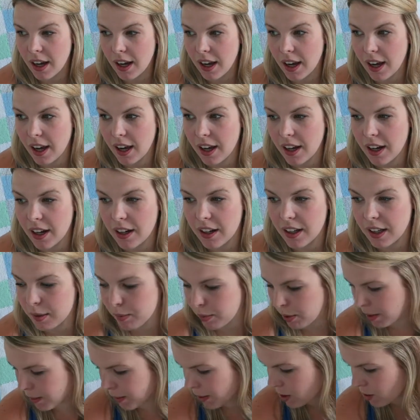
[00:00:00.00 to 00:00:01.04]
and like
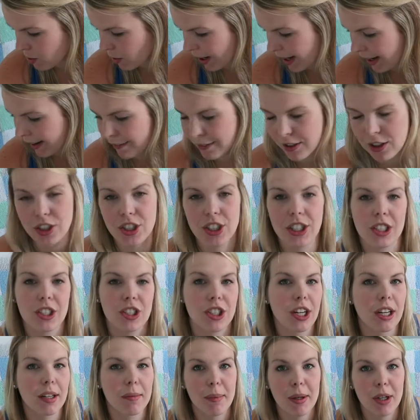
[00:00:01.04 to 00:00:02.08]
pretty much right after she had
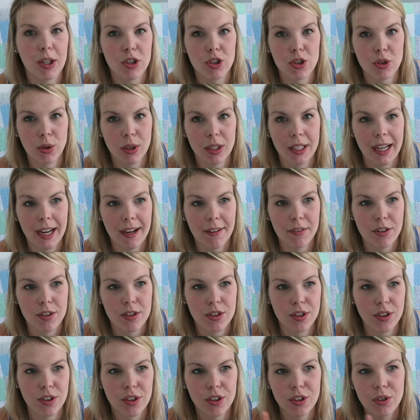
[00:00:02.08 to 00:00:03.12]
checked me, or shortly after.
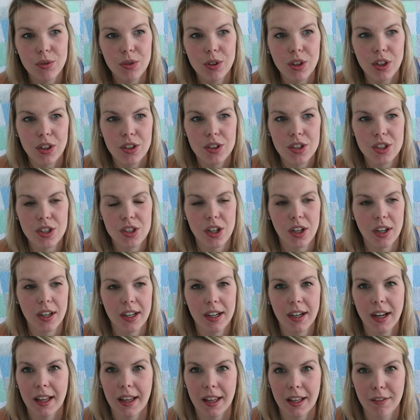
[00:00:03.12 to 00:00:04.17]
So the new nurse
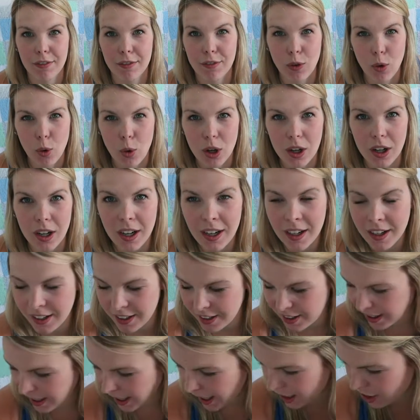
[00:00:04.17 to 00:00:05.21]
started at like 4,
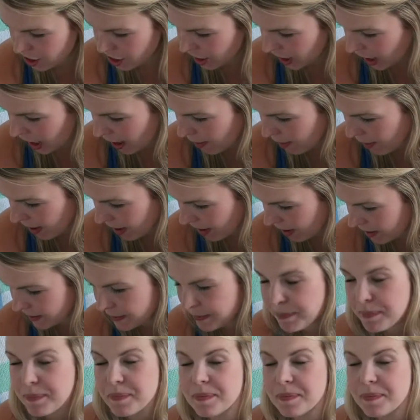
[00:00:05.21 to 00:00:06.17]
and she came in